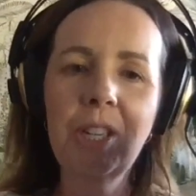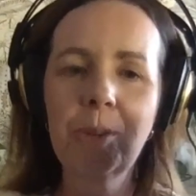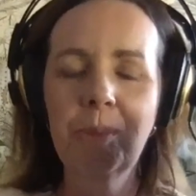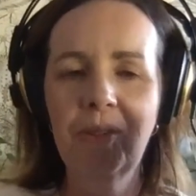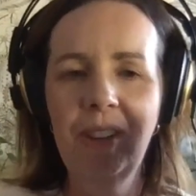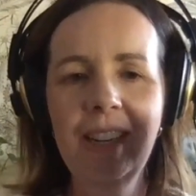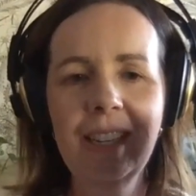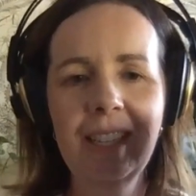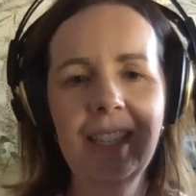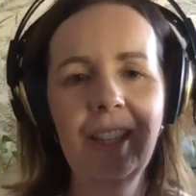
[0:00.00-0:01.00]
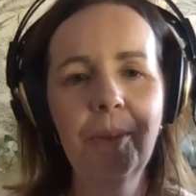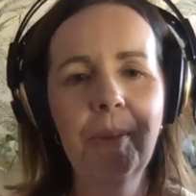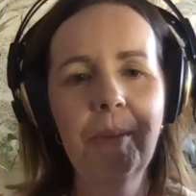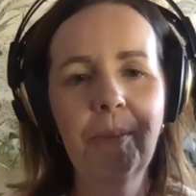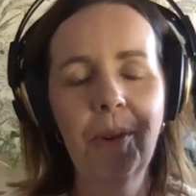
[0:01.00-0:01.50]
but Phoenix is a little
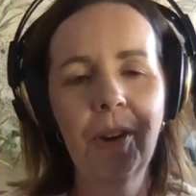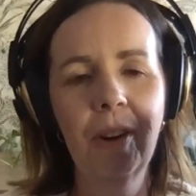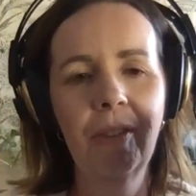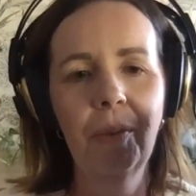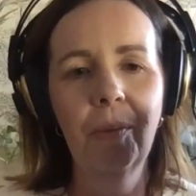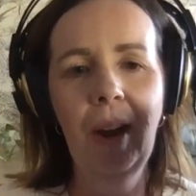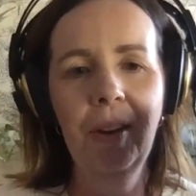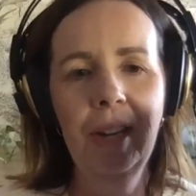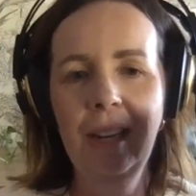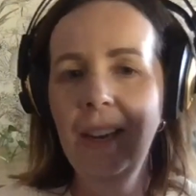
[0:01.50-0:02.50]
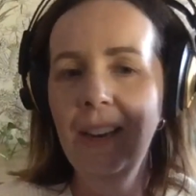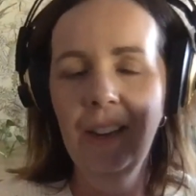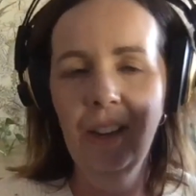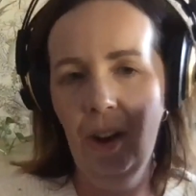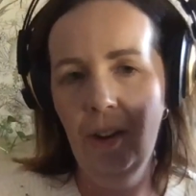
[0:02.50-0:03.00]
bit more of a rowdy
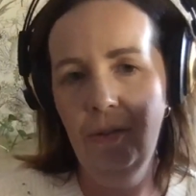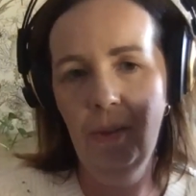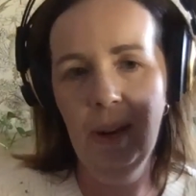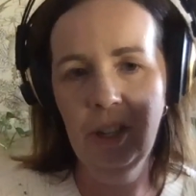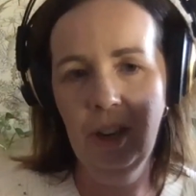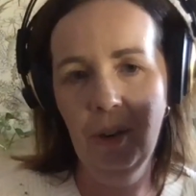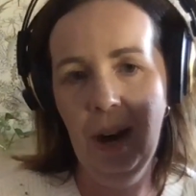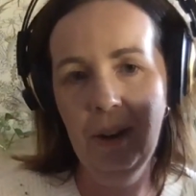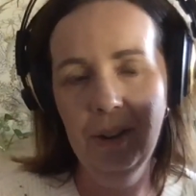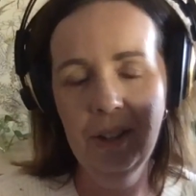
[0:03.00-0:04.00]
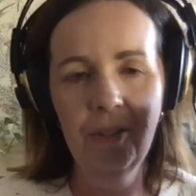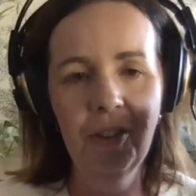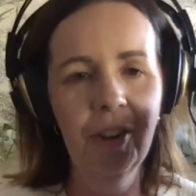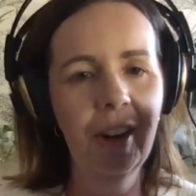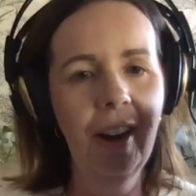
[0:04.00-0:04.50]
golf watching crowd. So if
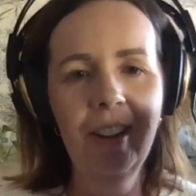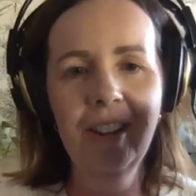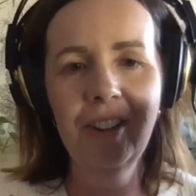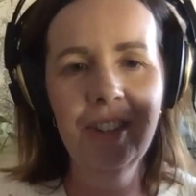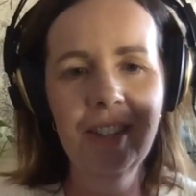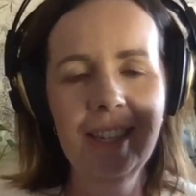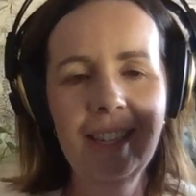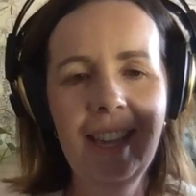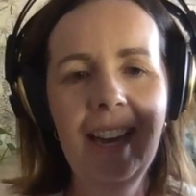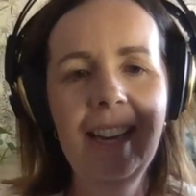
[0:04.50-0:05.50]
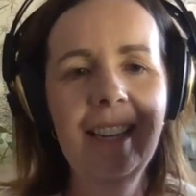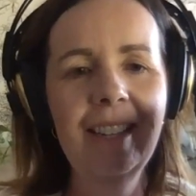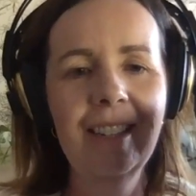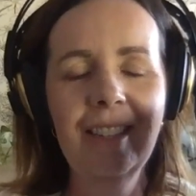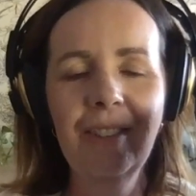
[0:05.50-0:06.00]
you're at all interested in that and
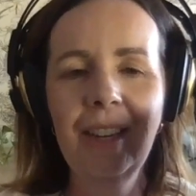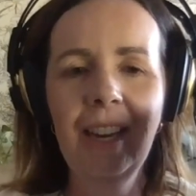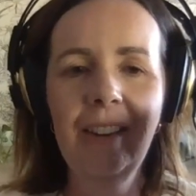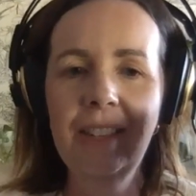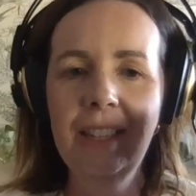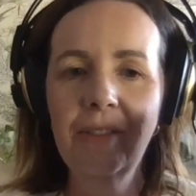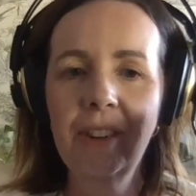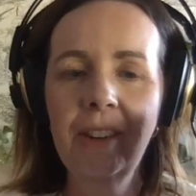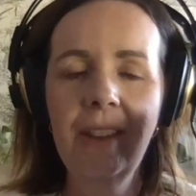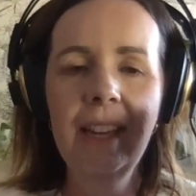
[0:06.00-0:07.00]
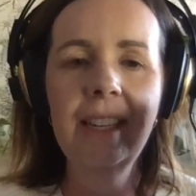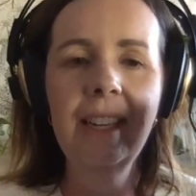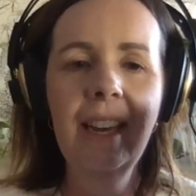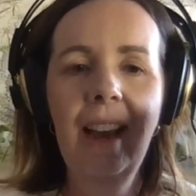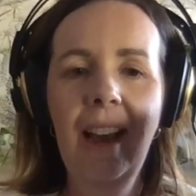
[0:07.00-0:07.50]
just doing kind of a different event,
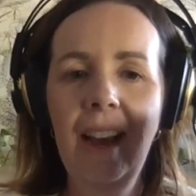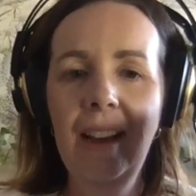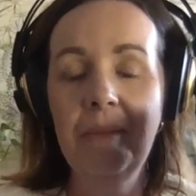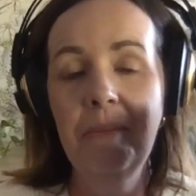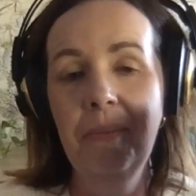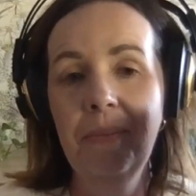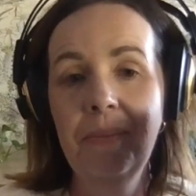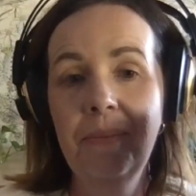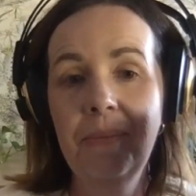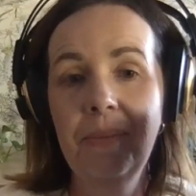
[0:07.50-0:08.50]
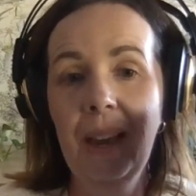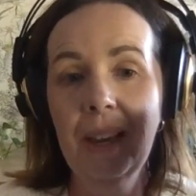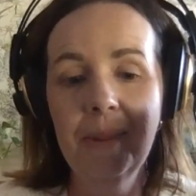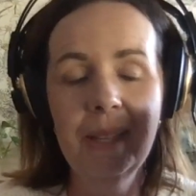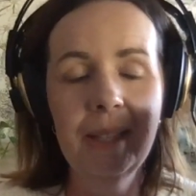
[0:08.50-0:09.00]
that
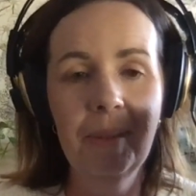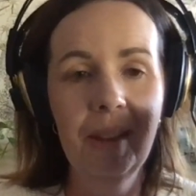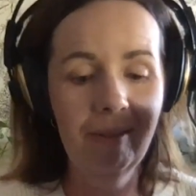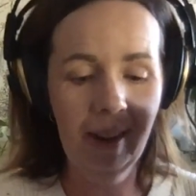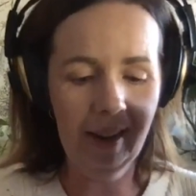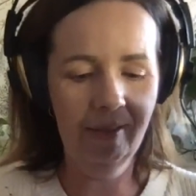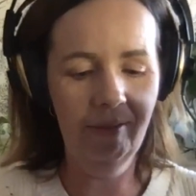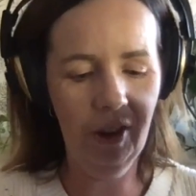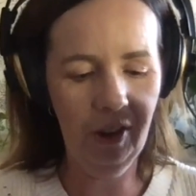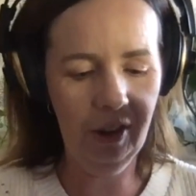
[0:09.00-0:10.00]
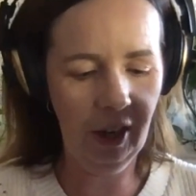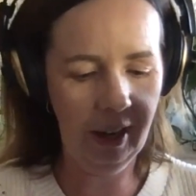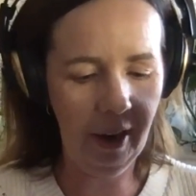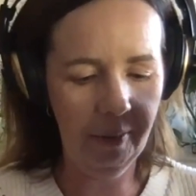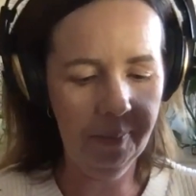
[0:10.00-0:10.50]
could be something fun for you to check out.